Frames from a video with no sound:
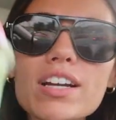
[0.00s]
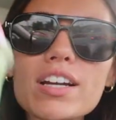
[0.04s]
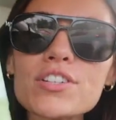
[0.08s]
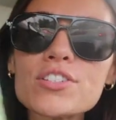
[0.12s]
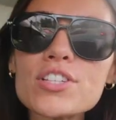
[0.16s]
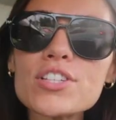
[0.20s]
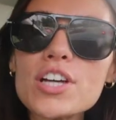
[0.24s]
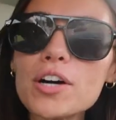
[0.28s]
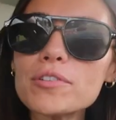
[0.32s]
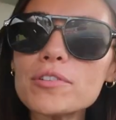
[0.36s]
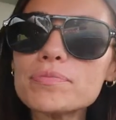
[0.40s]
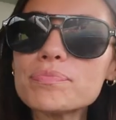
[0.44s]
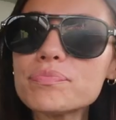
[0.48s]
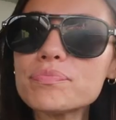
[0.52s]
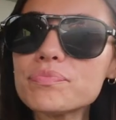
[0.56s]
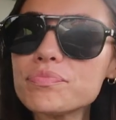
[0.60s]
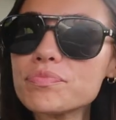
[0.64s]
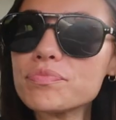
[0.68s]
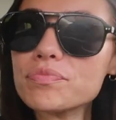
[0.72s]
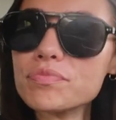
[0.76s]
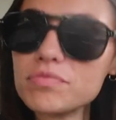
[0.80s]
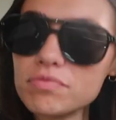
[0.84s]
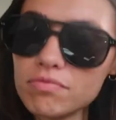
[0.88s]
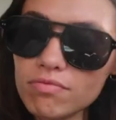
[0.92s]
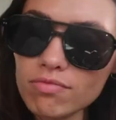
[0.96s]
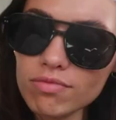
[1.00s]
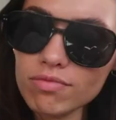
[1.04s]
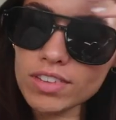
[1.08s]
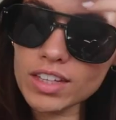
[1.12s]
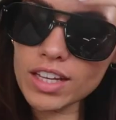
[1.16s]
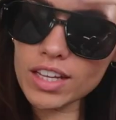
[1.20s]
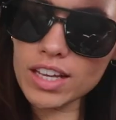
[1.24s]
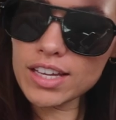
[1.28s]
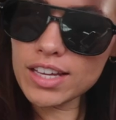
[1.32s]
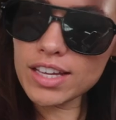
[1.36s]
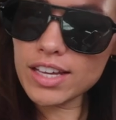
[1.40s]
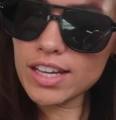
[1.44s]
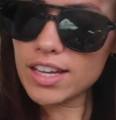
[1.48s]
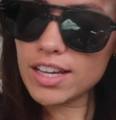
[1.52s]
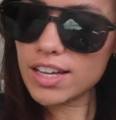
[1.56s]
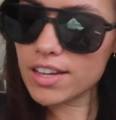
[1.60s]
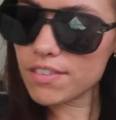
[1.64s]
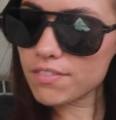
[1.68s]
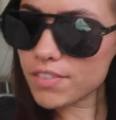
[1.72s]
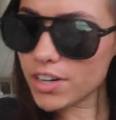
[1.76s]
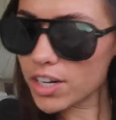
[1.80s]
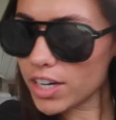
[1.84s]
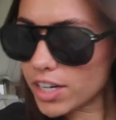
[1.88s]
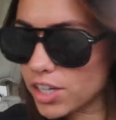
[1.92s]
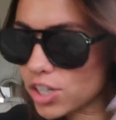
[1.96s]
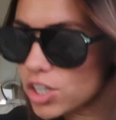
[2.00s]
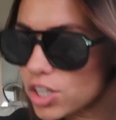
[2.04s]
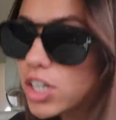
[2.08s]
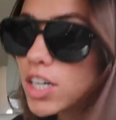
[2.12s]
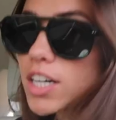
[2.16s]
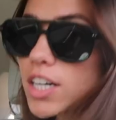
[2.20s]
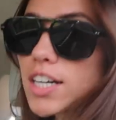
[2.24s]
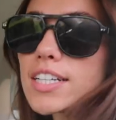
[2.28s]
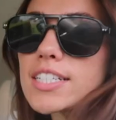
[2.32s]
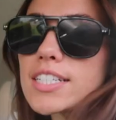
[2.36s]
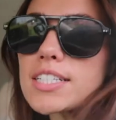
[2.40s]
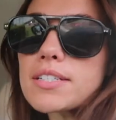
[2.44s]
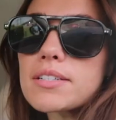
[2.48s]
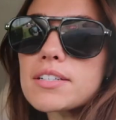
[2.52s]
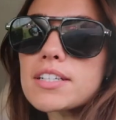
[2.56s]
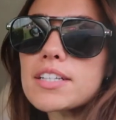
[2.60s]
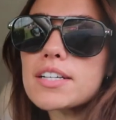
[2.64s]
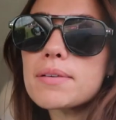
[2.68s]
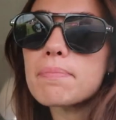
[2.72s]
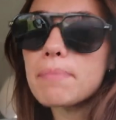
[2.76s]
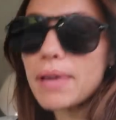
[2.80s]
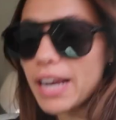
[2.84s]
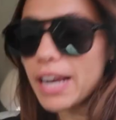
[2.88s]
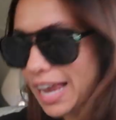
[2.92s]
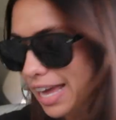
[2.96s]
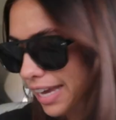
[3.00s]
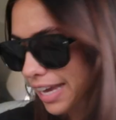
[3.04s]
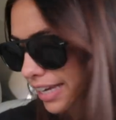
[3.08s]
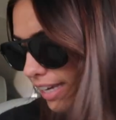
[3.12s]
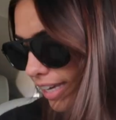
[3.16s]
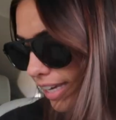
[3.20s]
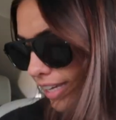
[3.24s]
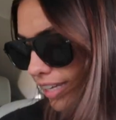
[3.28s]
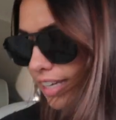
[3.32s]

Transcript: So, very good. Me like.